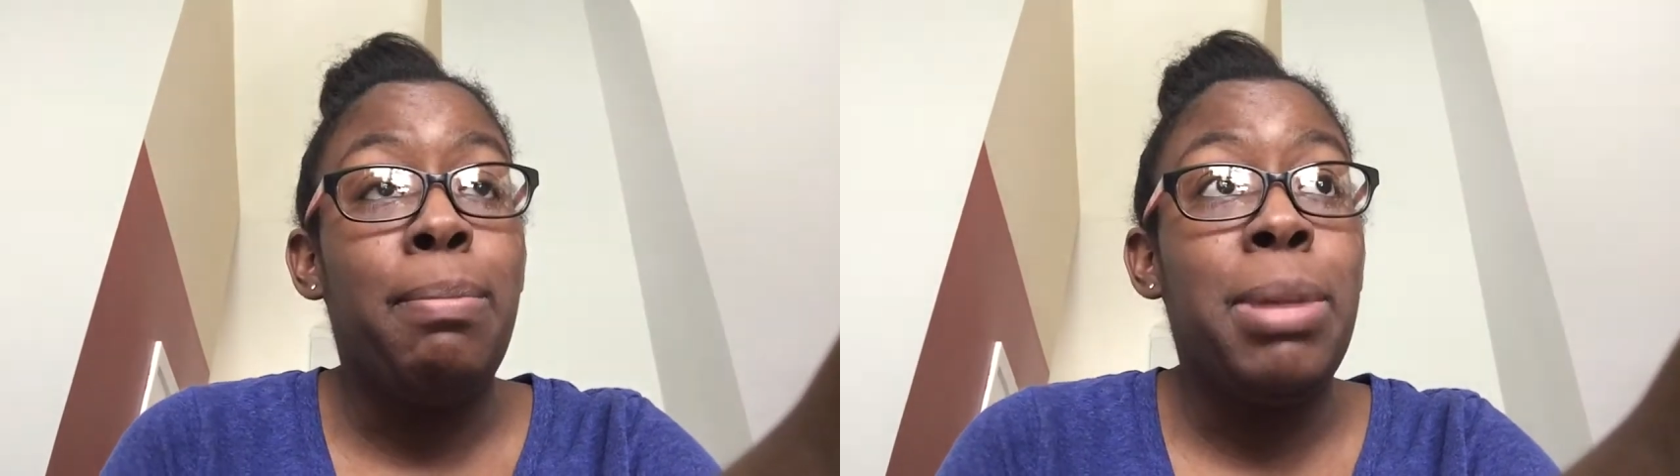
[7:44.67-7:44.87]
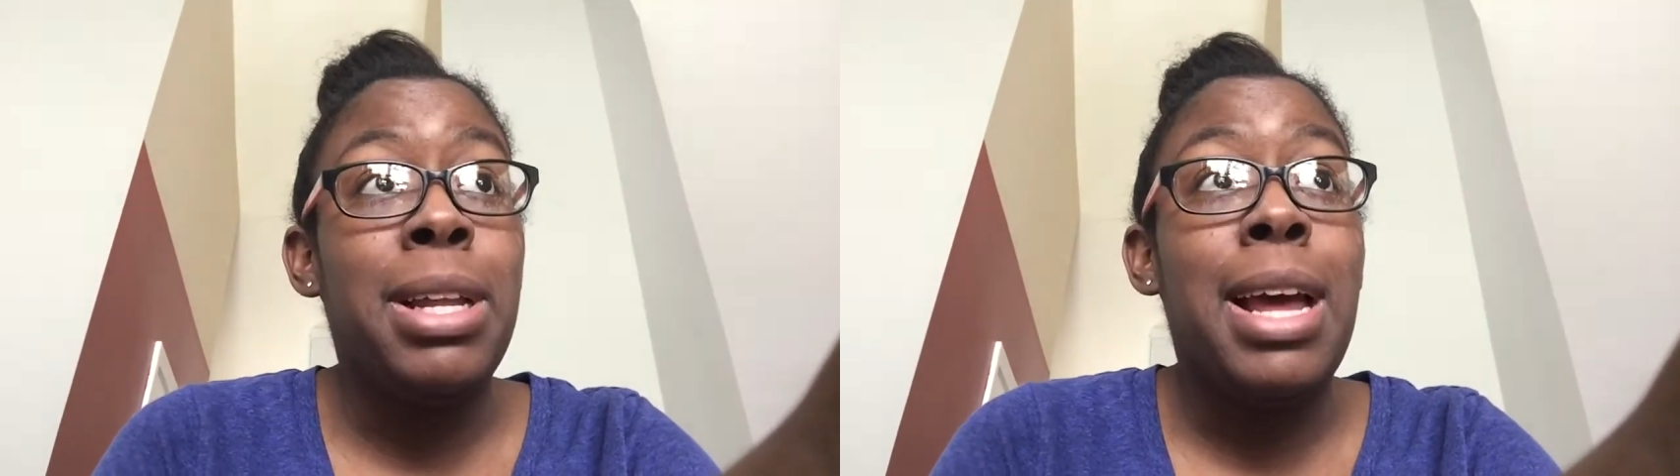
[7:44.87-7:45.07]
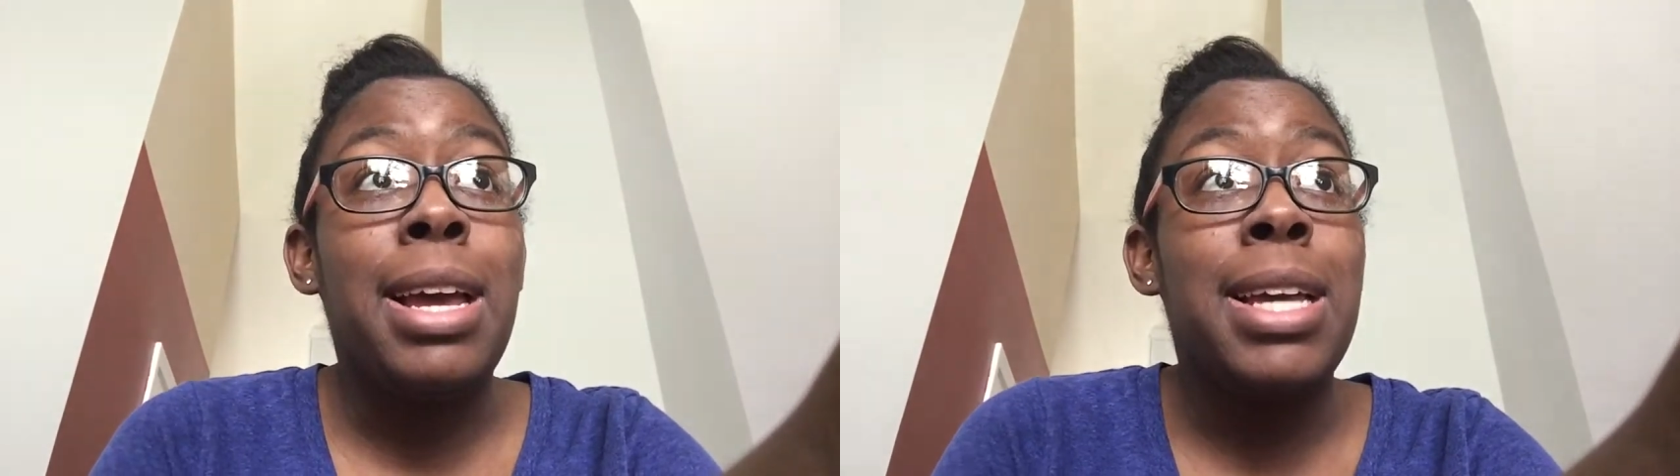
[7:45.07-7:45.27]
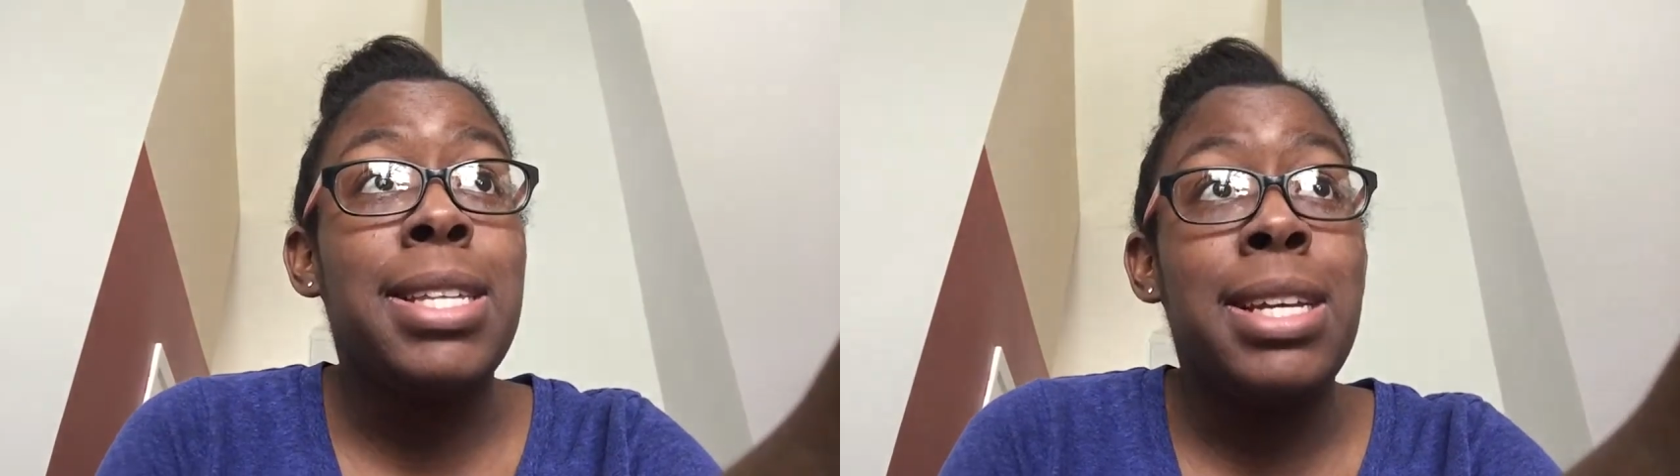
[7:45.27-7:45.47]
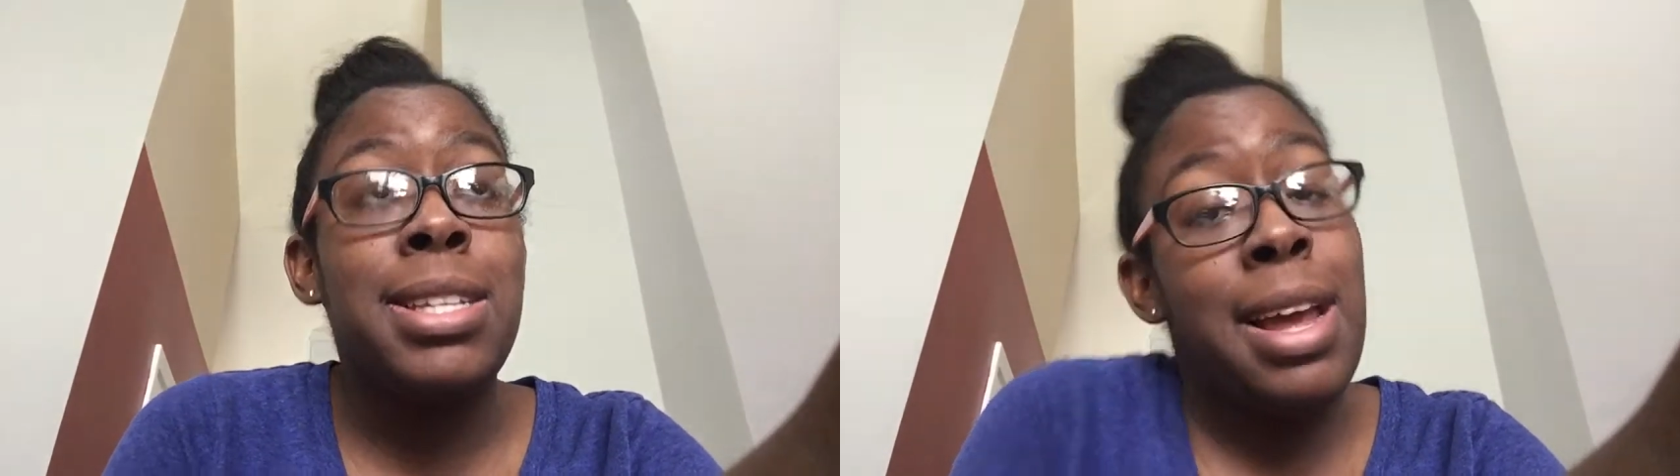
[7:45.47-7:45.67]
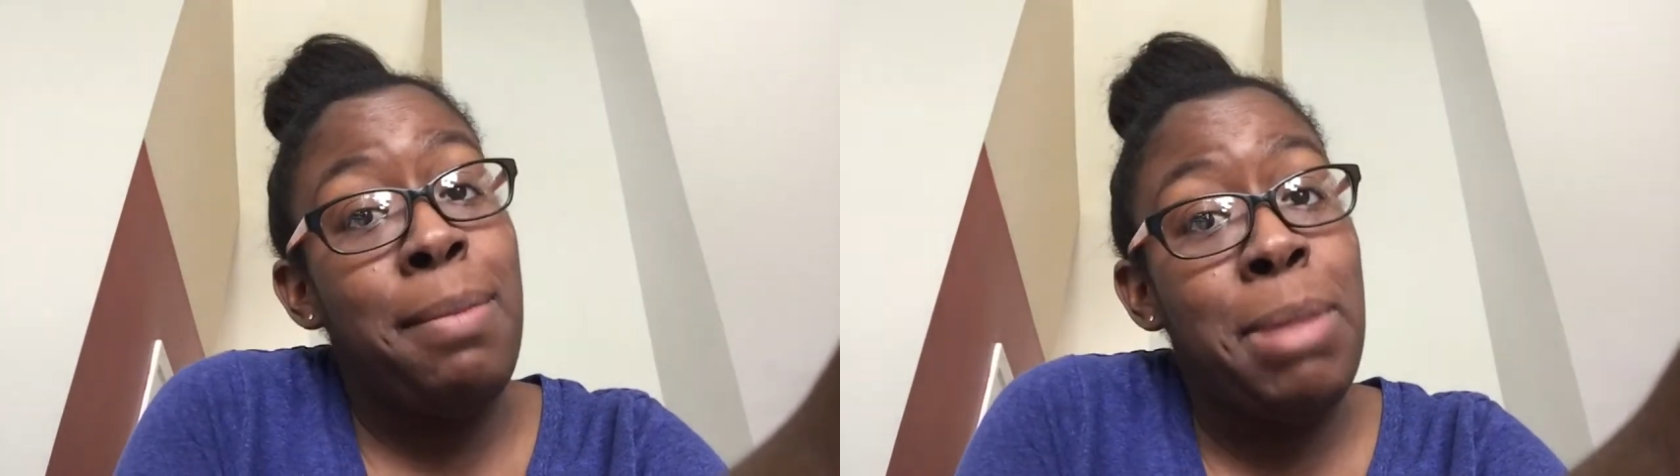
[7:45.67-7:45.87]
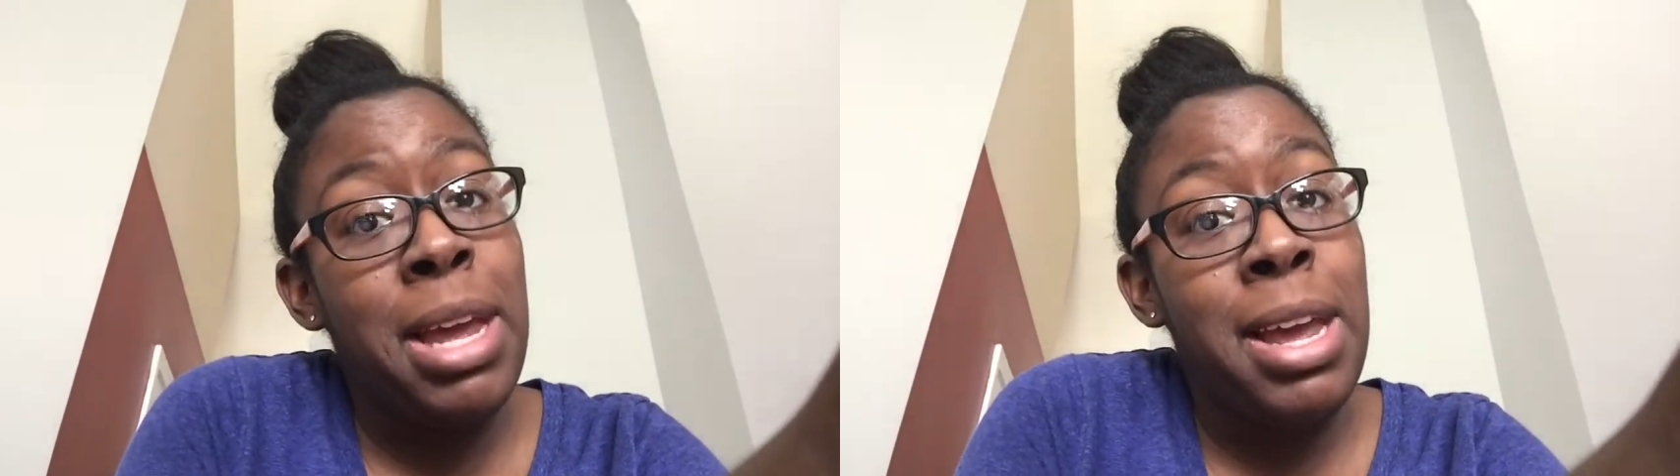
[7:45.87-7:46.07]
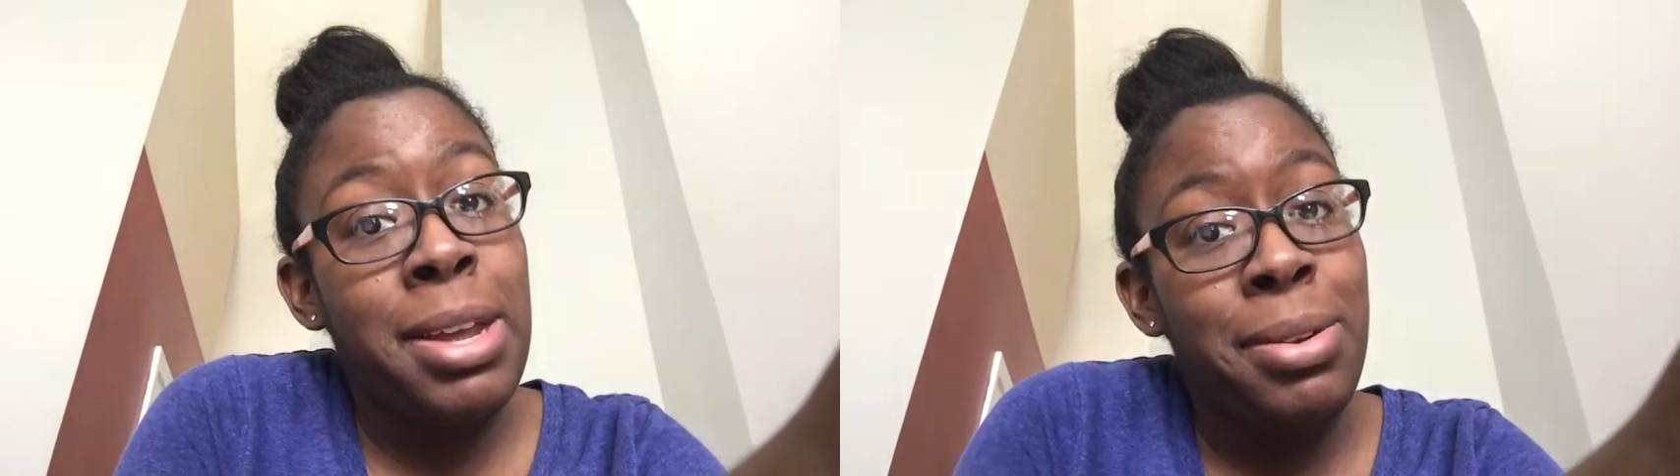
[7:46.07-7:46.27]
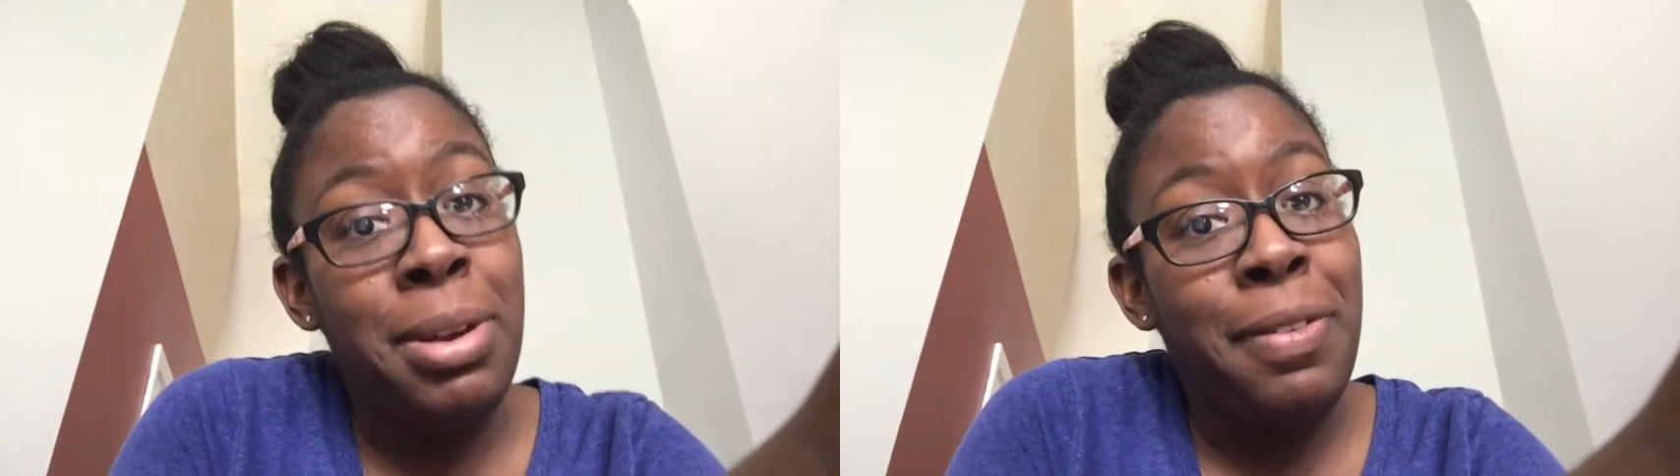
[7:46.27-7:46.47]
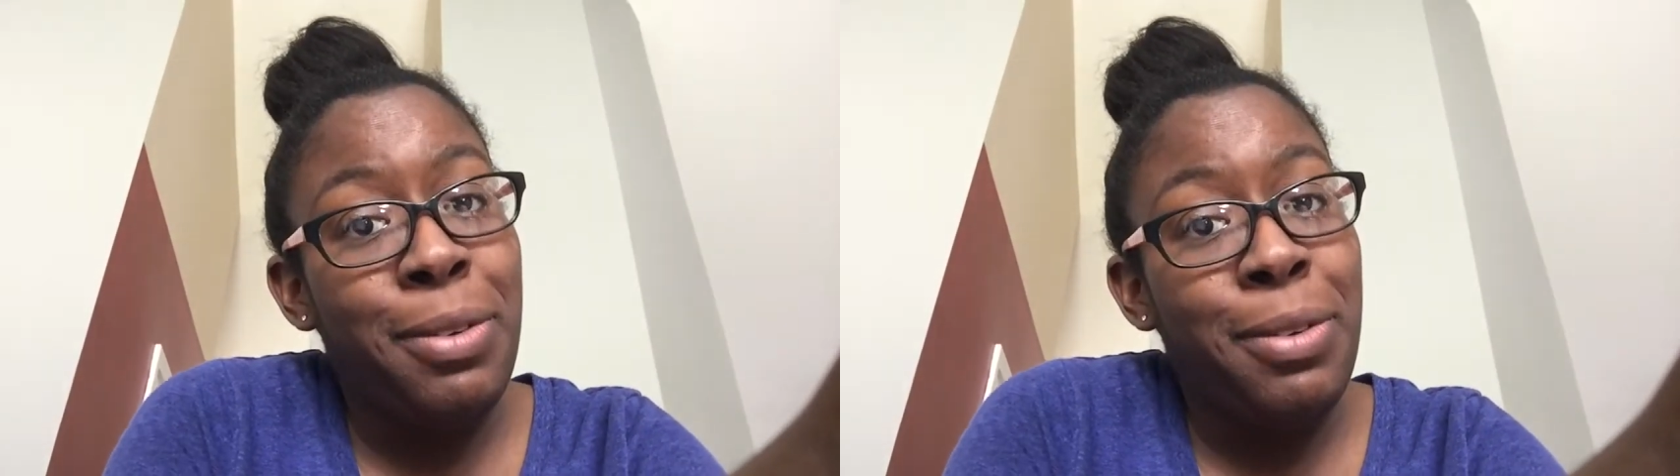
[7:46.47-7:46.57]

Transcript: But I guess that's not bad, you know,